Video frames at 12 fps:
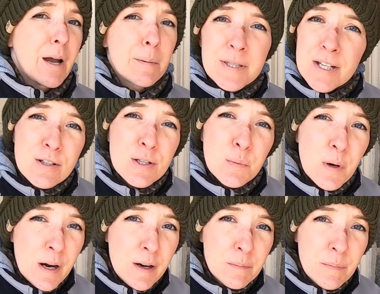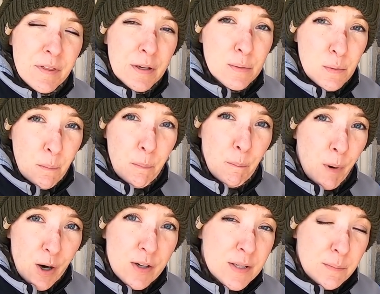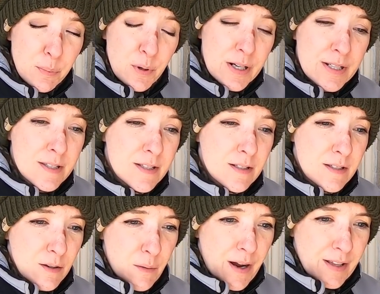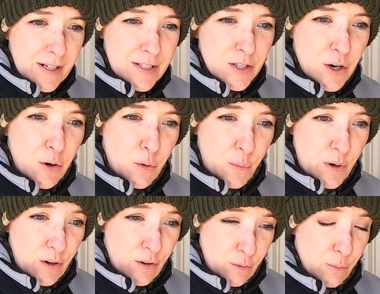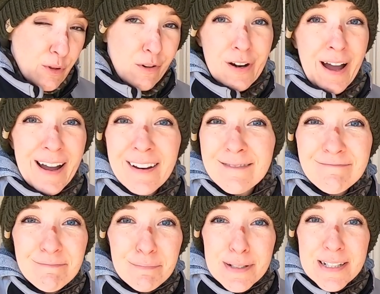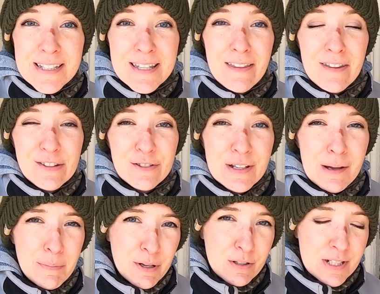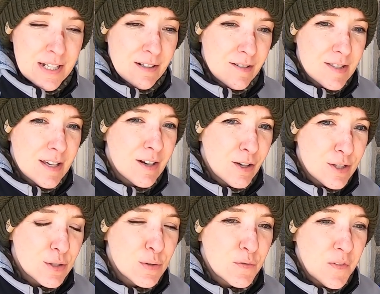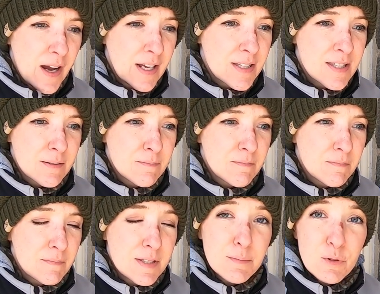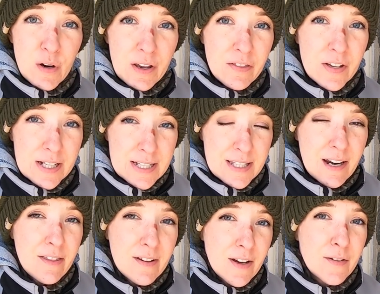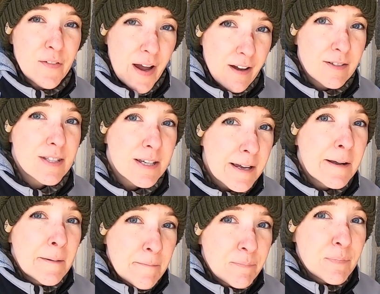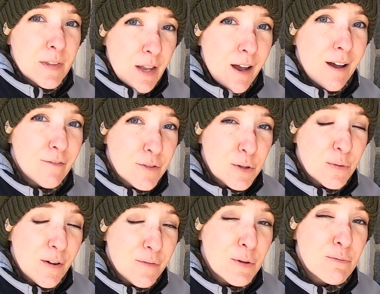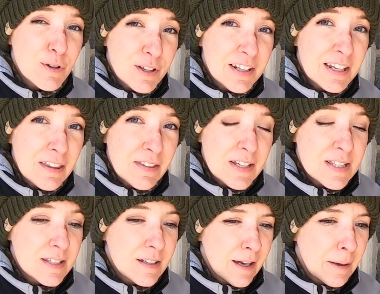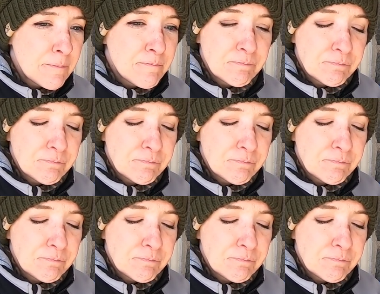Upstairs is where things were marked and priced, so I like to go where, where they're not because I think you get better deals and also you find some some great things. And I think I found a few a few really neat things today.